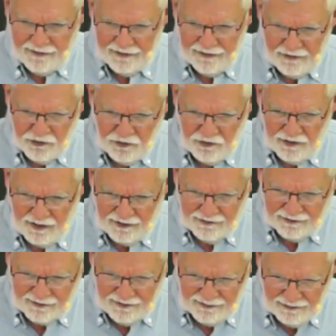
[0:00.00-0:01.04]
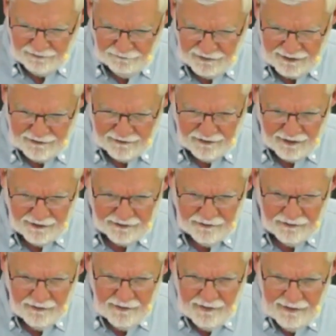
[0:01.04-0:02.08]
Lachish, and the king of
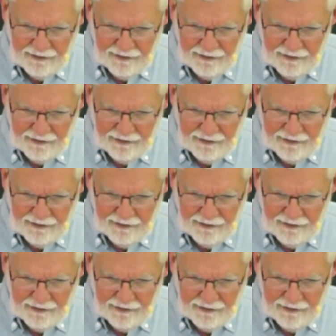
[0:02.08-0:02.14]
Eglon,